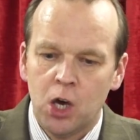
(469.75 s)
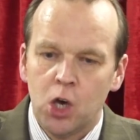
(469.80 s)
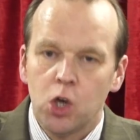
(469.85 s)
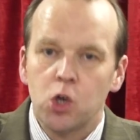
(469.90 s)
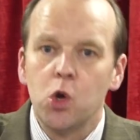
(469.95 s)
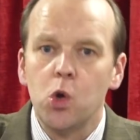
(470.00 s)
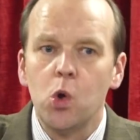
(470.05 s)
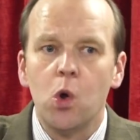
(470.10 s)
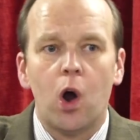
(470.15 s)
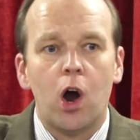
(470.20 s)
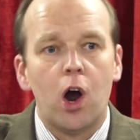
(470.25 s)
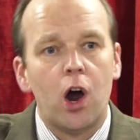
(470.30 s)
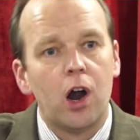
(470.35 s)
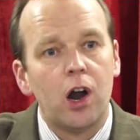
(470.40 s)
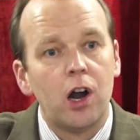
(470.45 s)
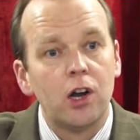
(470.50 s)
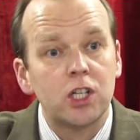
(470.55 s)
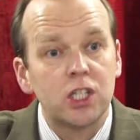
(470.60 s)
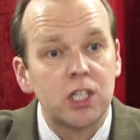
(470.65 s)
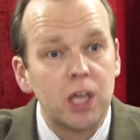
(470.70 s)
You
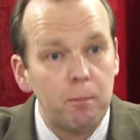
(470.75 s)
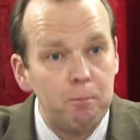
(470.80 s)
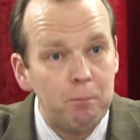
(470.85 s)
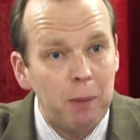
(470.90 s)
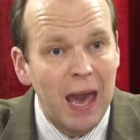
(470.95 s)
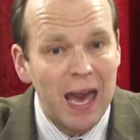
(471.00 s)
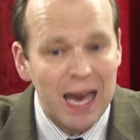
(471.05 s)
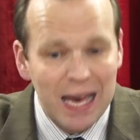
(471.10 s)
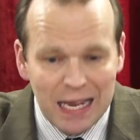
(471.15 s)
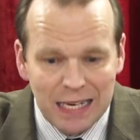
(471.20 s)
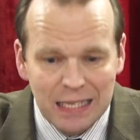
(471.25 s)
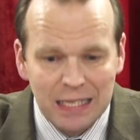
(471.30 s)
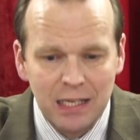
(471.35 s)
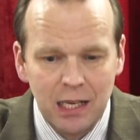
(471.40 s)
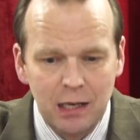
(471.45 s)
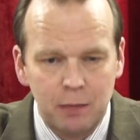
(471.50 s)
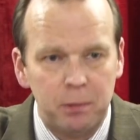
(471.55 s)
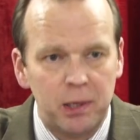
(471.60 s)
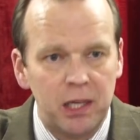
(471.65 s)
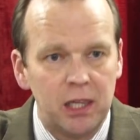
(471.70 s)
are
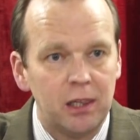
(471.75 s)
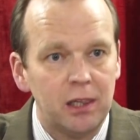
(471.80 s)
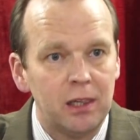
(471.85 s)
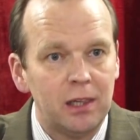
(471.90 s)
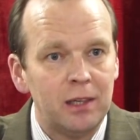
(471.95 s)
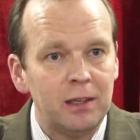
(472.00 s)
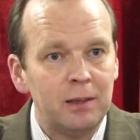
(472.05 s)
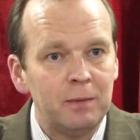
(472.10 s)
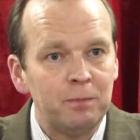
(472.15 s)
dependable.